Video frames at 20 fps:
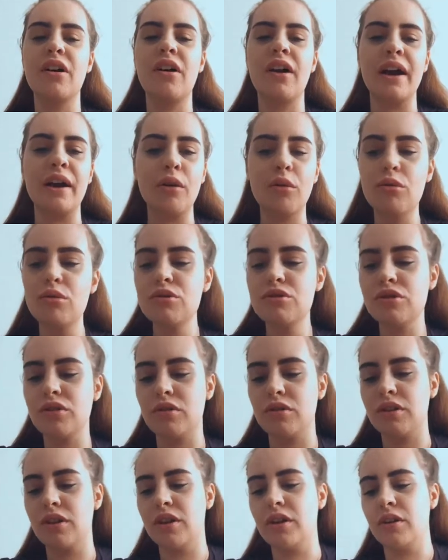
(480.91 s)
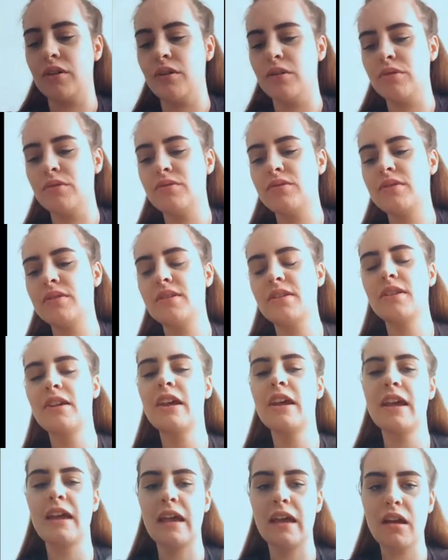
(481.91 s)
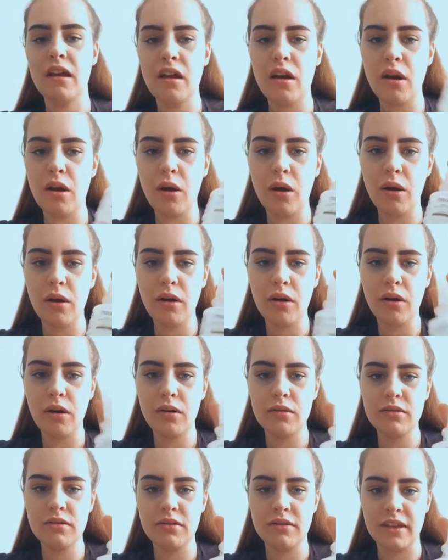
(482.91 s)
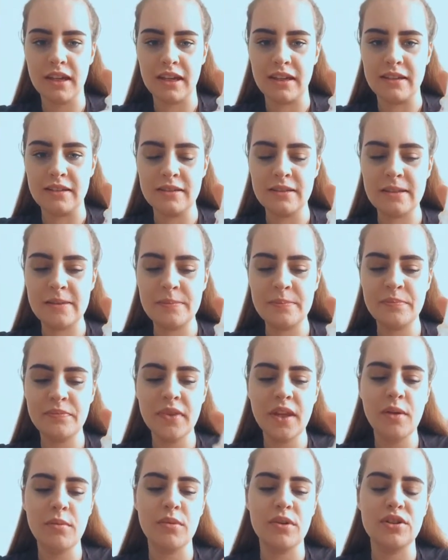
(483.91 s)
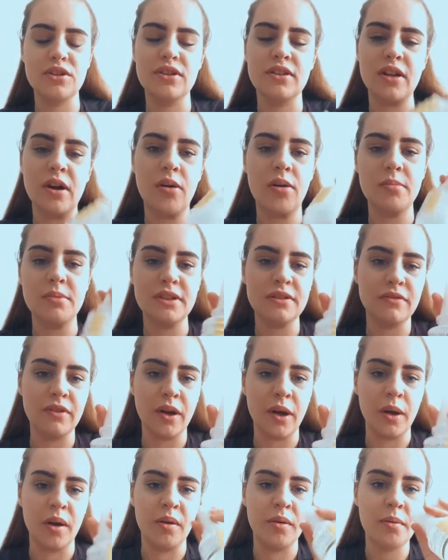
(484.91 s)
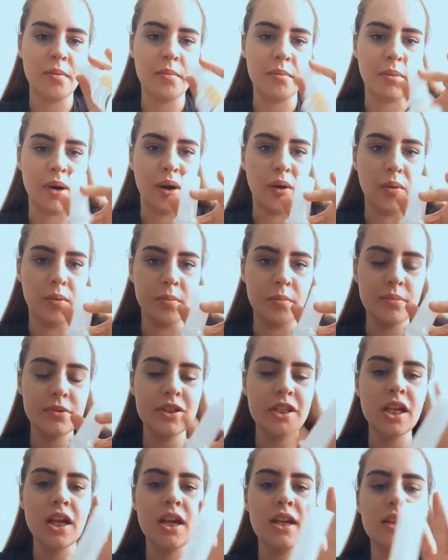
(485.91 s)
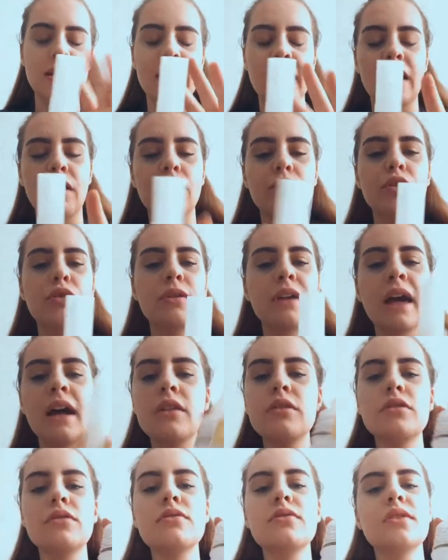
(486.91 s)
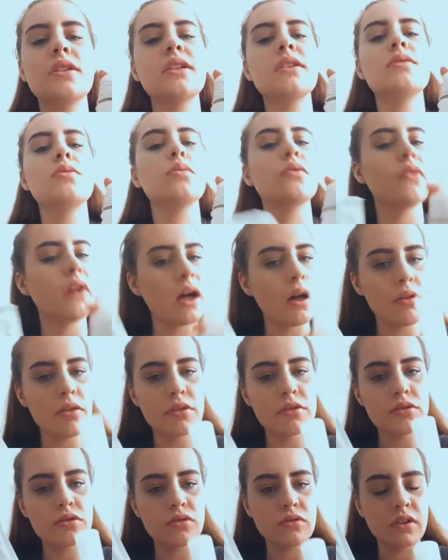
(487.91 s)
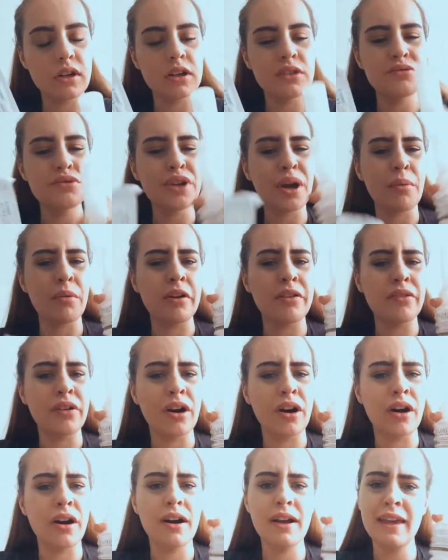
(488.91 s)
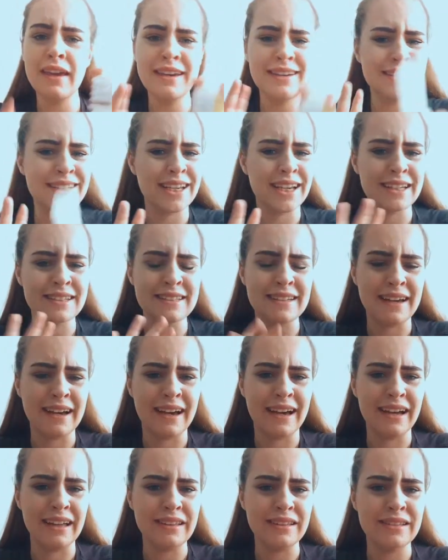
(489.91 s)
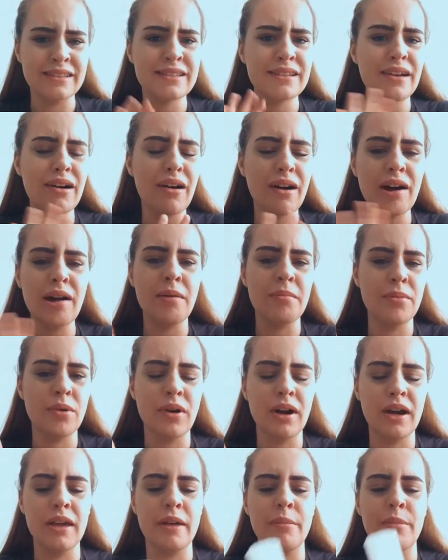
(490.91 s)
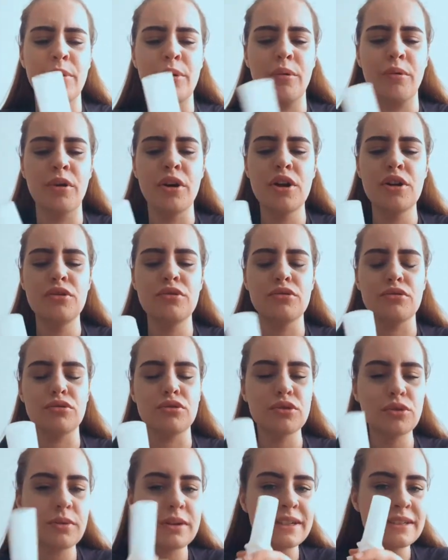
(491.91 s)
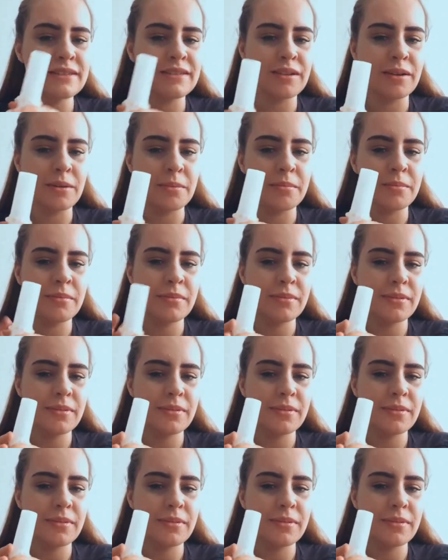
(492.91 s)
I also use these, which is the OPTIFLO bulbs. Now you can use these without the syringe, however, EDS hands, I am not able to squeeze them